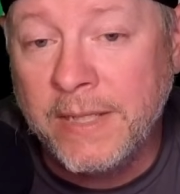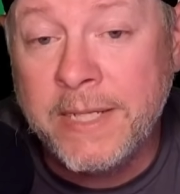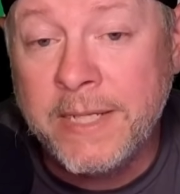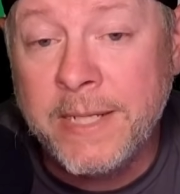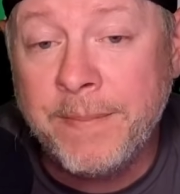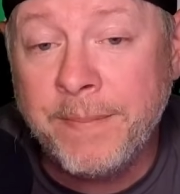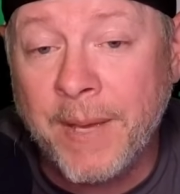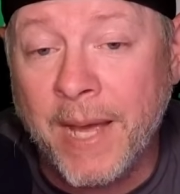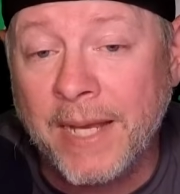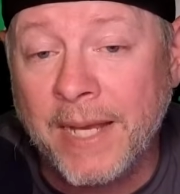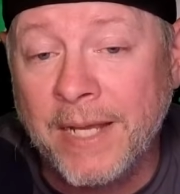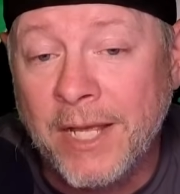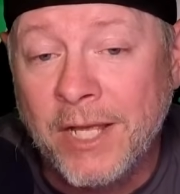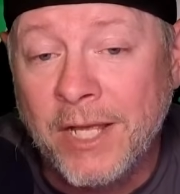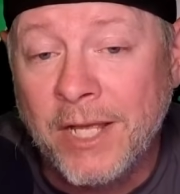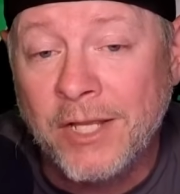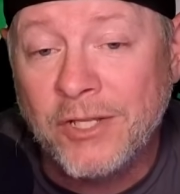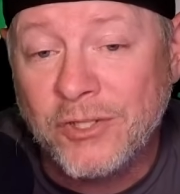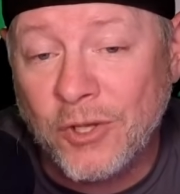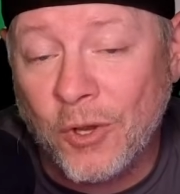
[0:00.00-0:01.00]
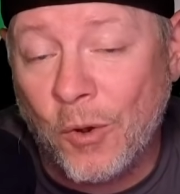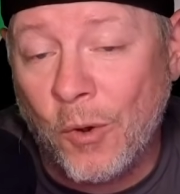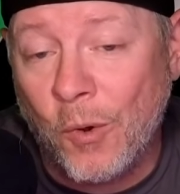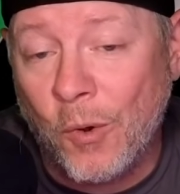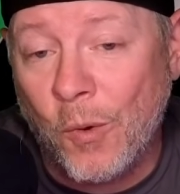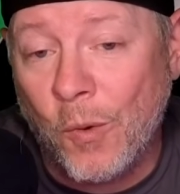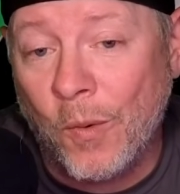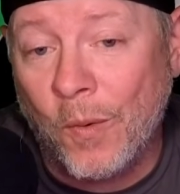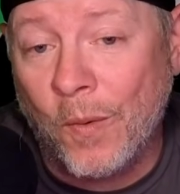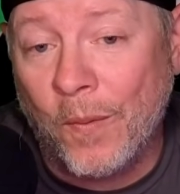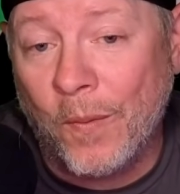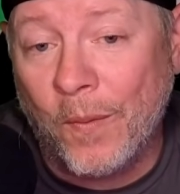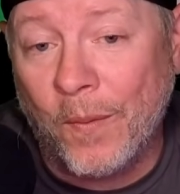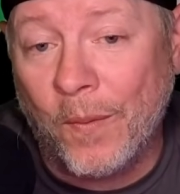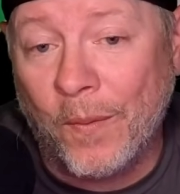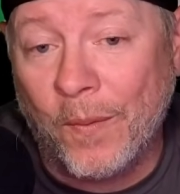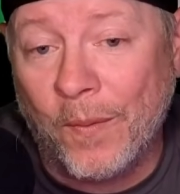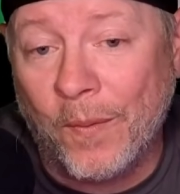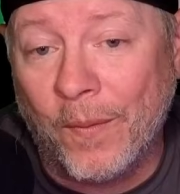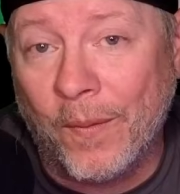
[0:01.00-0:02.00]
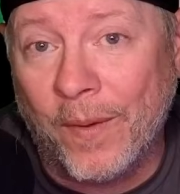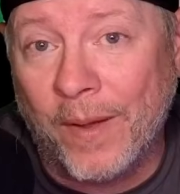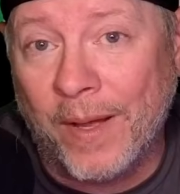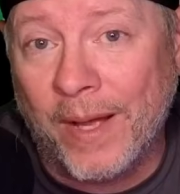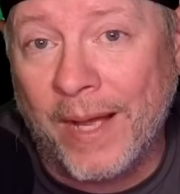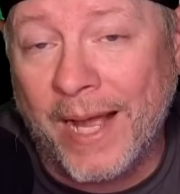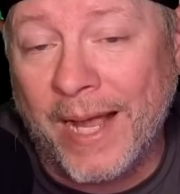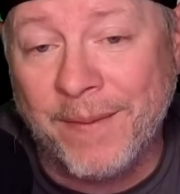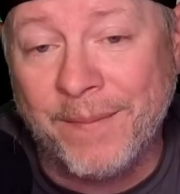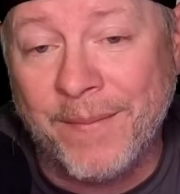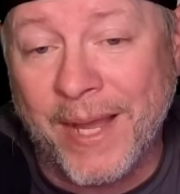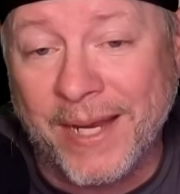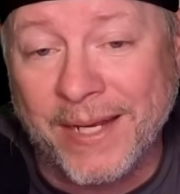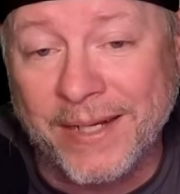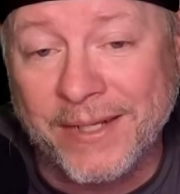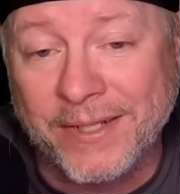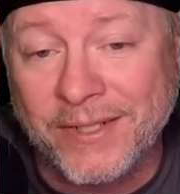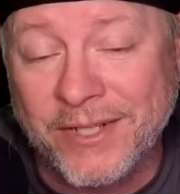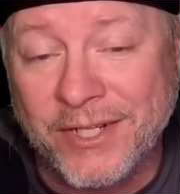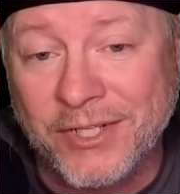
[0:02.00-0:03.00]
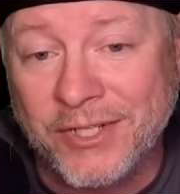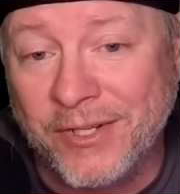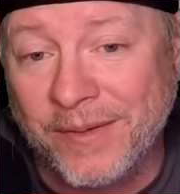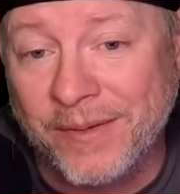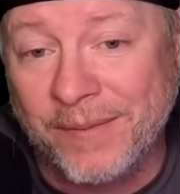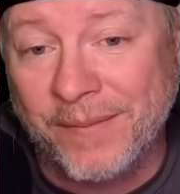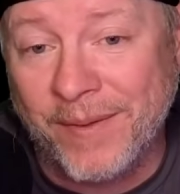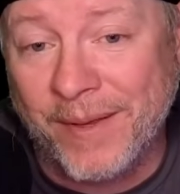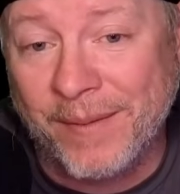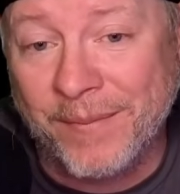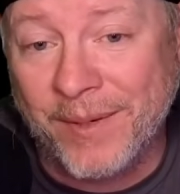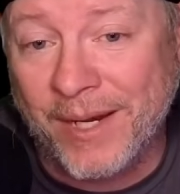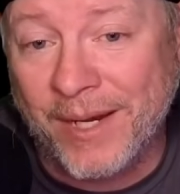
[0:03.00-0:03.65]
D-pad. So I had to make a decision if I'm